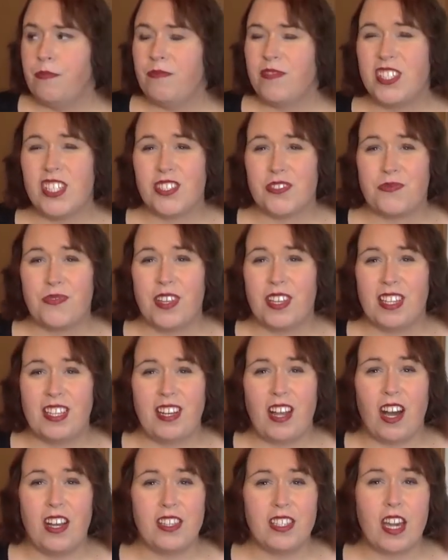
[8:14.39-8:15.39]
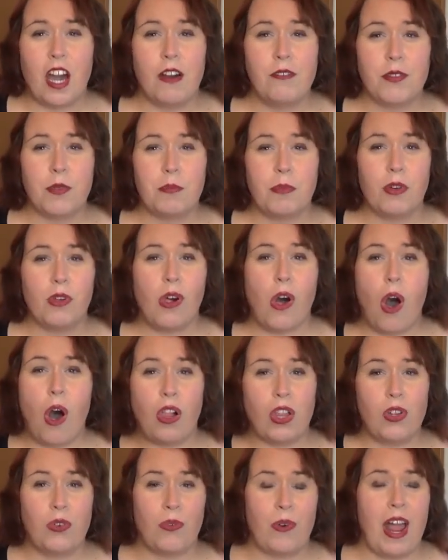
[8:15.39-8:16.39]
just feeling uncomfortable
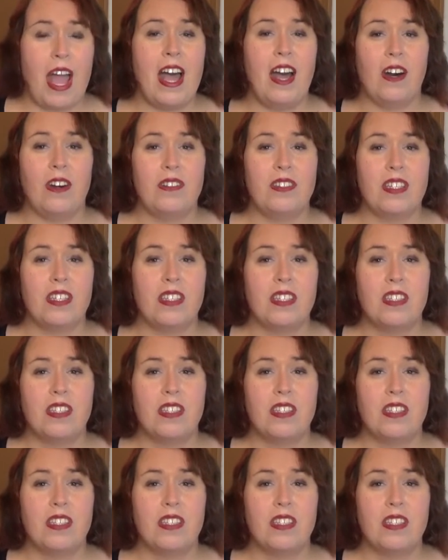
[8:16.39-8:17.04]
all around